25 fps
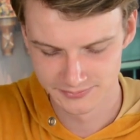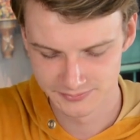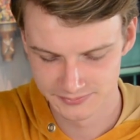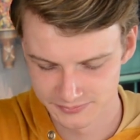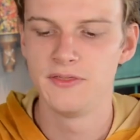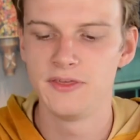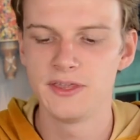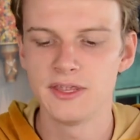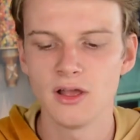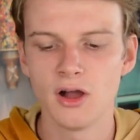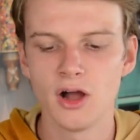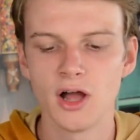
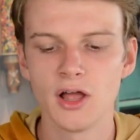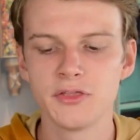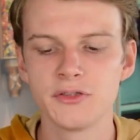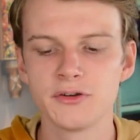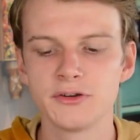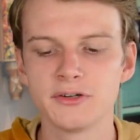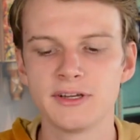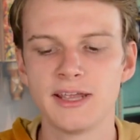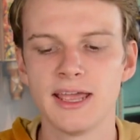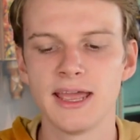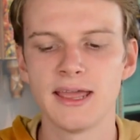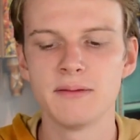The
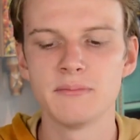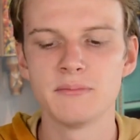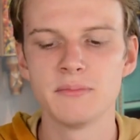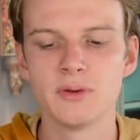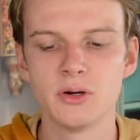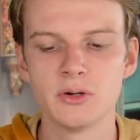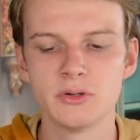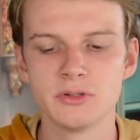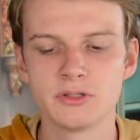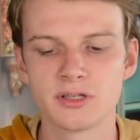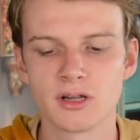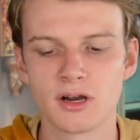other game
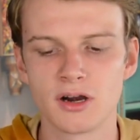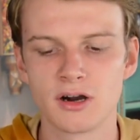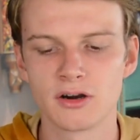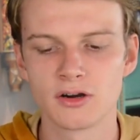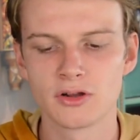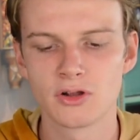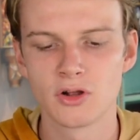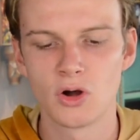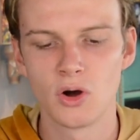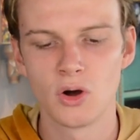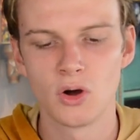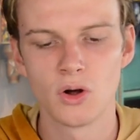modes are
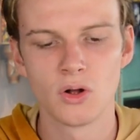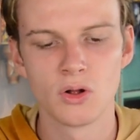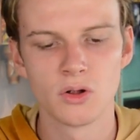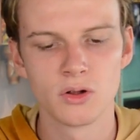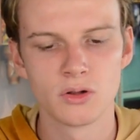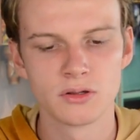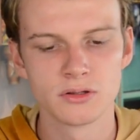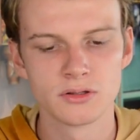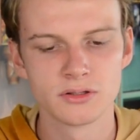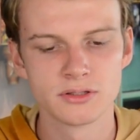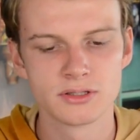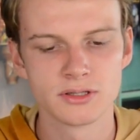
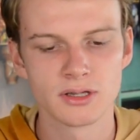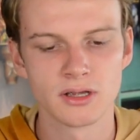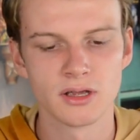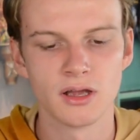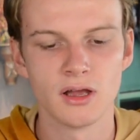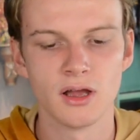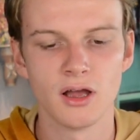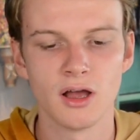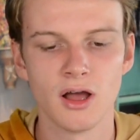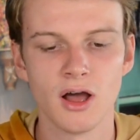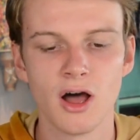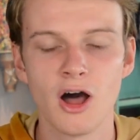called
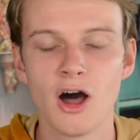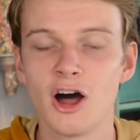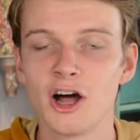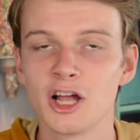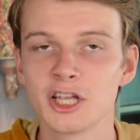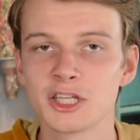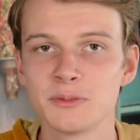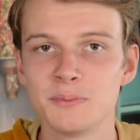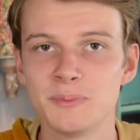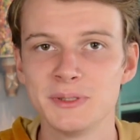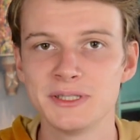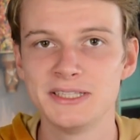
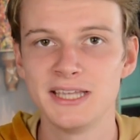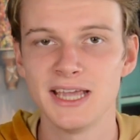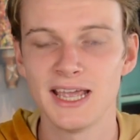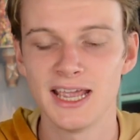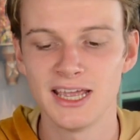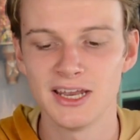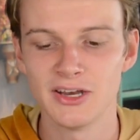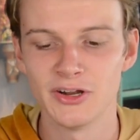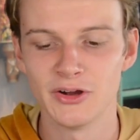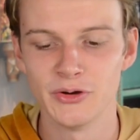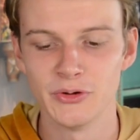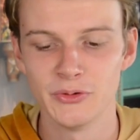Hot
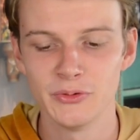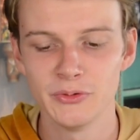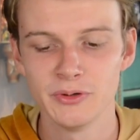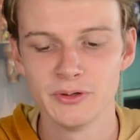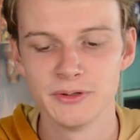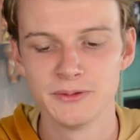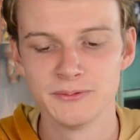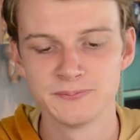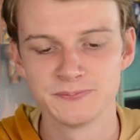Potato,